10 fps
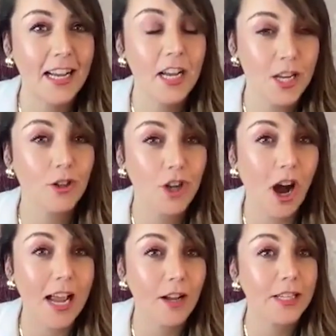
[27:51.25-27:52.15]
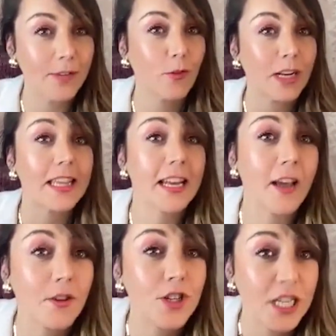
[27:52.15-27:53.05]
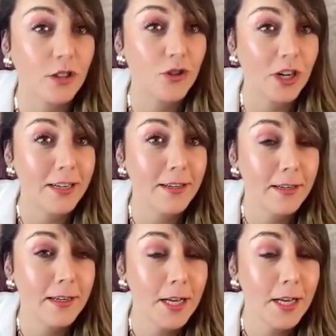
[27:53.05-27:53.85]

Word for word: your child differently than other children,